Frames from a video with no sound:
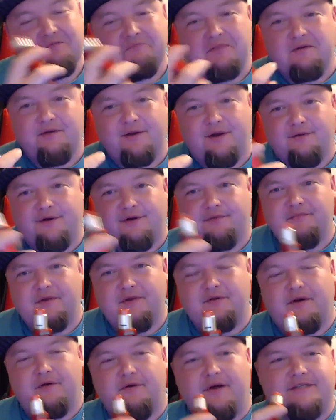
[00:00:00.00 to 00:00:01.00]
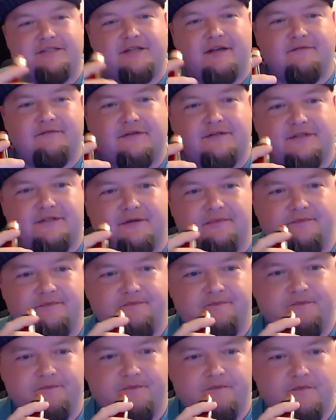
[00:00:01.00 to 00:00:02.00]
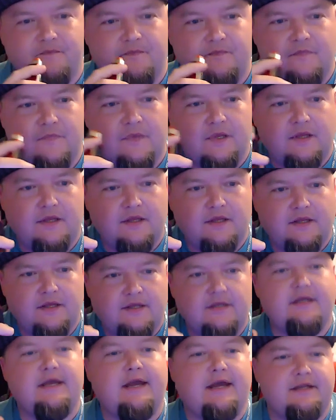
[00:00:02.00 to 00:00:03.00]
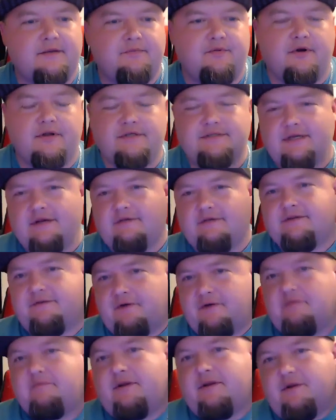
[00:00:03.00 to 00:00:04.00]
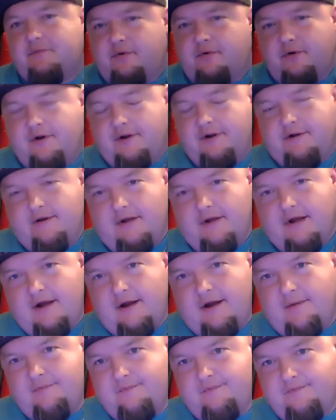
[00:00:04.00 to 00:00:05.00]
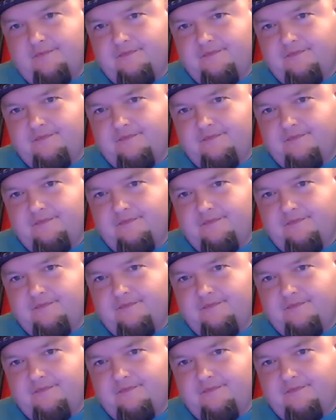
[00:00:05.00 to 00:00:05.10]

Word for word: maybe i will maybe i'll watch it after the show yeah deported see i was afraid of being deported um